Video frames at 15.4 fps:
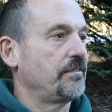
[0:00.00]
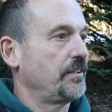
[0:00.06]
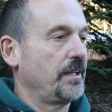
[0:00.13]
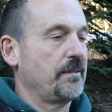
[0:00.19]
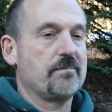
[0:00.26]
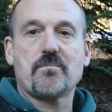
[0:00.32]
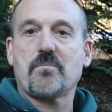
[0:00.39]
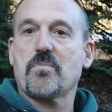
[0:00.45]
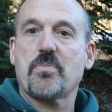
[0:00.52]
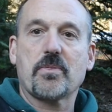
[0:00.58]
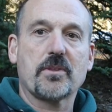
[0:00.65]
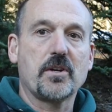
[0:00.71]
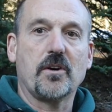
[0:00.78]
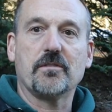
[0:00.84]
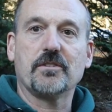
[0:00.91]
If I
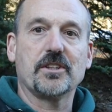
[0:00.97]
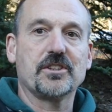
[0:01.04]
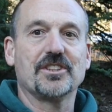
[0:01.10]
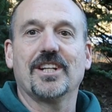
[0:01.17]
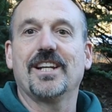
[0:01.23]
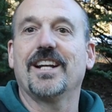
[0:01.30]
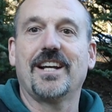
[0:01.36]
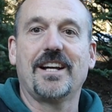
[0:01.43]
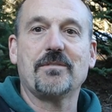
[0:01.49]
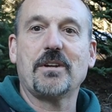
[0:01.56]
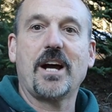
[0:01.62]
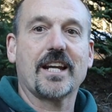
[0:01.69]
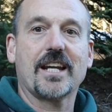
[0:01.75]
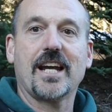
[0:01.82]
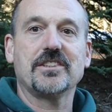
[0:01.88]
go fishing and I'm
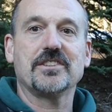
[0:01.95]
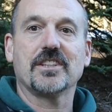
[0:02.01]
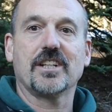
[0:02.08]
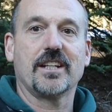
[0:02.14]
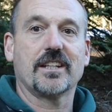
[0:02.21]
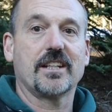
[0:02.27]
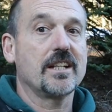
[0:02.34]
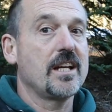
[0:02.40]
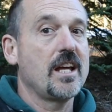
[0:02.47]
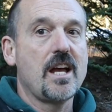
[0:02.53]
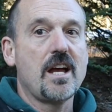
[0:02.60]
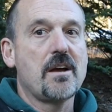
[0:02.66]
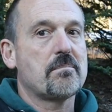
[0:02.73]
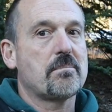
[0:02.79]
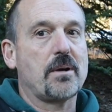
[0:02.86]
not catching anything,
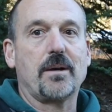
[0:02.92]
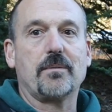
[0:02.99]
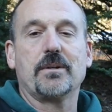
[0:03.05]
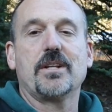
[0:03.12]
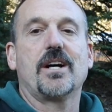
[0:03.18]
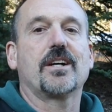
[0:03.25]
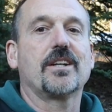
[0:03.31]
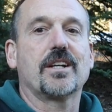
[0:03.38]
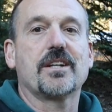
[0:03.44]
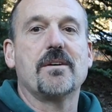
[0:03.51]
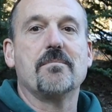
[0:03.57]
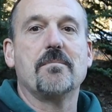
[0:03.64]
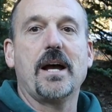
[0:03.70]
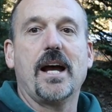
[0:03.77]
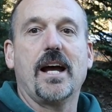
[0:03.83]
probably not going to
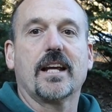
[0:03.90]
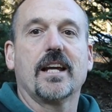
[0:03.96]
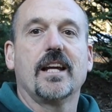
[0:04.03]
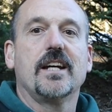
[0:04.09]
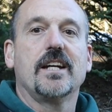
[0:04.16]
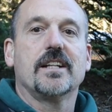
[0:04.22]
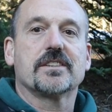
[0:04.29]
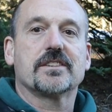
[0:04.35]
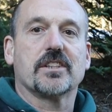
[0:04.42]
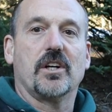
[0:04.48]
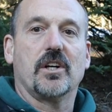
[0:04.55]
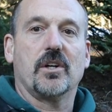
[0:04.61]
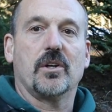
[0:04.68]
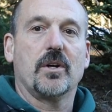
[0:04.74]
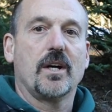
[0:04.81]
come back.
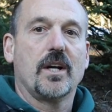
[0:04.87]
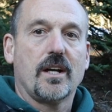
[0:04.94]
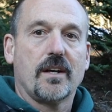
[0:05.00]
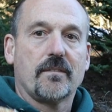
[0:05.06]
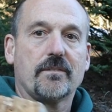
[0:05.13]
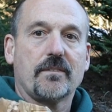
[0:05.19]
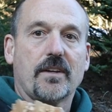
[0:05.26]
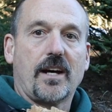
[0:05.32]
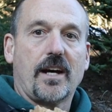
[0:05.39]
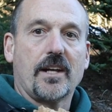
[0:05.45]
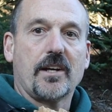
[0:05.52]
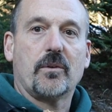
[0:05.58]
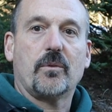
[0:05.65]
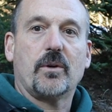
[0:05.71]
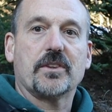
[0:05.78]
So
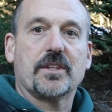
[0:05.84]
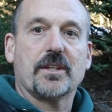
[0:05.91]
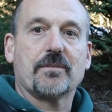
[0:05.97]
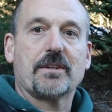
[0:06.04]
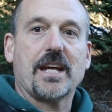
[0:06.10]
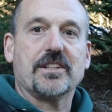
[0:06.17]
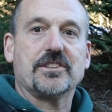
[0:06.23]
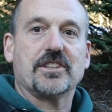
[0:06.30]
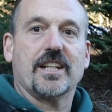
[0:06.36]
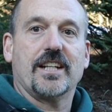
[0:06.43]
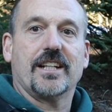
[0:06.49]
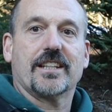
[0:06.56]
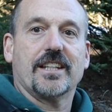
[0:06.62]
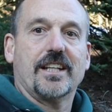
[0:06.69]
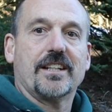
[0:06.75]
I don't want them catching
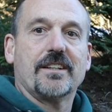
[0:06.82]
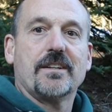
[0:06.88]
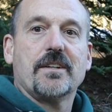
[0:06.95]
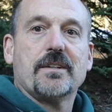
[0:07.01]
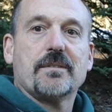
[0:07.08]
anything.